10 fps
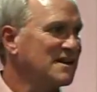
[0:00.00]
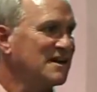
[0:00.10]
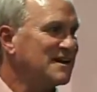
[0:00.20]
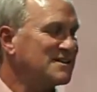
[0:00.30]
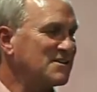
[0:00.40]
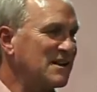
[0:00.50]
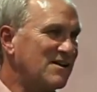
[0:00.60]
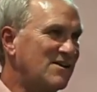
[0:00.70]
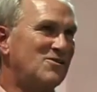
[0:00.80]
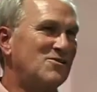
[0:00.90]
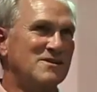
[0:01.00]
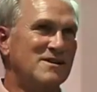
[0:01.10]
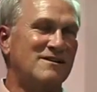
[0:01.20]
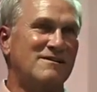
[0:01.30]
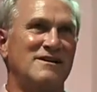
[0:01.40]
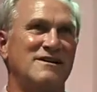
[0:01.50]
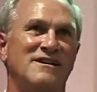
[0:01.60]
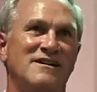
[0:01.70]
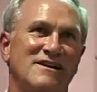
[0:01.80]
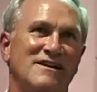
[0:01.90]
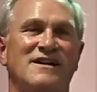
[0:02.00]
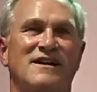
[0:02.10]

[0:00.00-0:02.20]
And you're like, oh no, I'm